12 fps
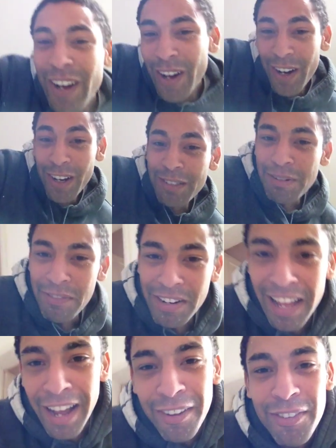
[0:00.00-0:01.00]
I like to have a
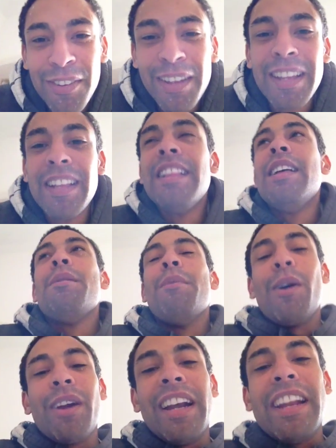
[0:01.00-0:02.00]
laugh.
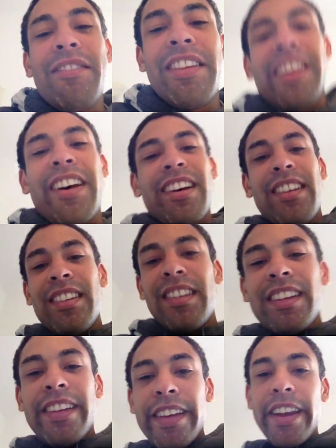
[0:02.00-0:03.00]
But I'm gonna leave it there,
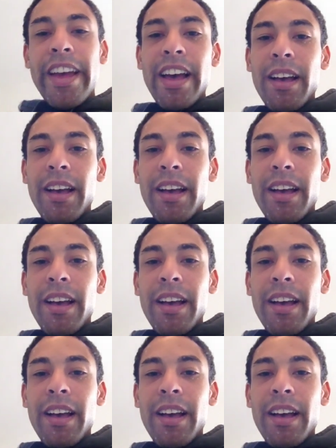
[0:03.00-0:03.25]
and